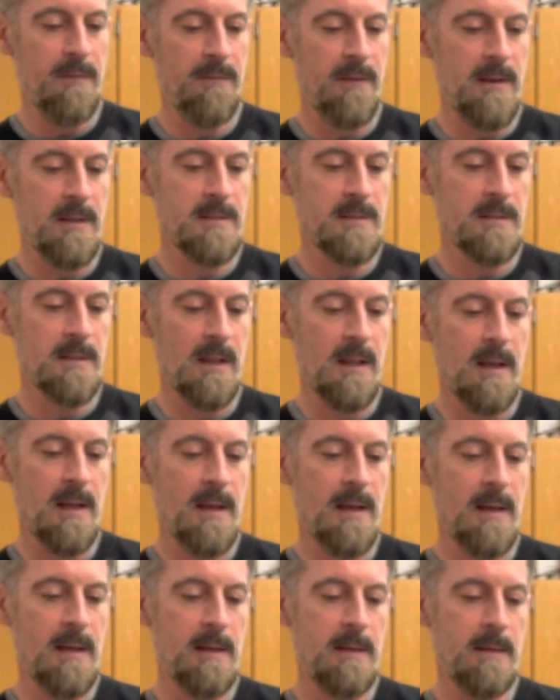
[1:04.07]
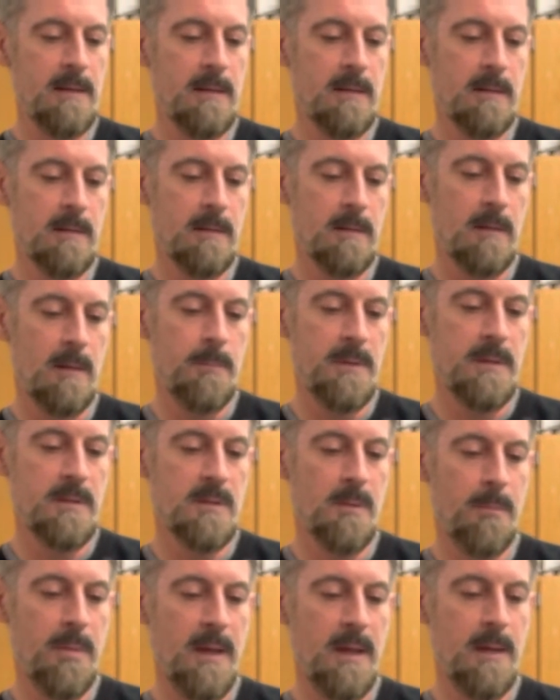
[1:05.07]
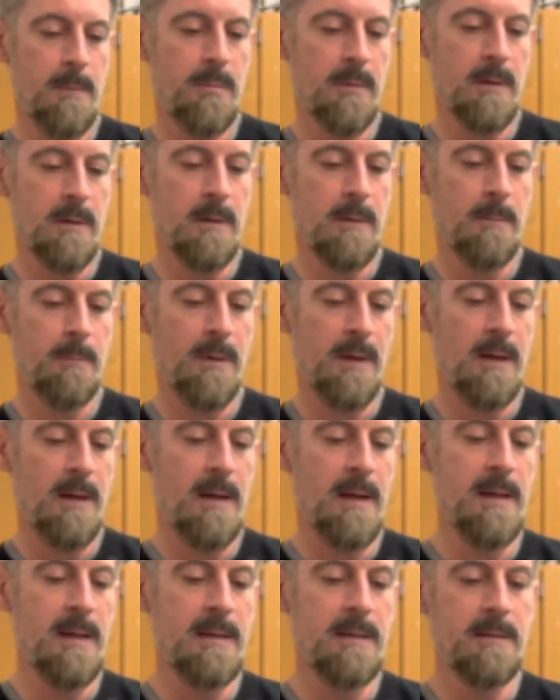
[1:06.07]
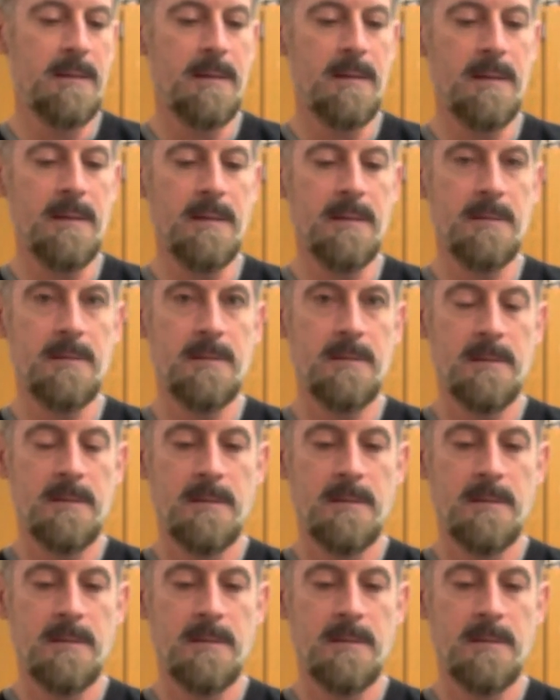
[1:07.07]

I slide a piece of paper behind this,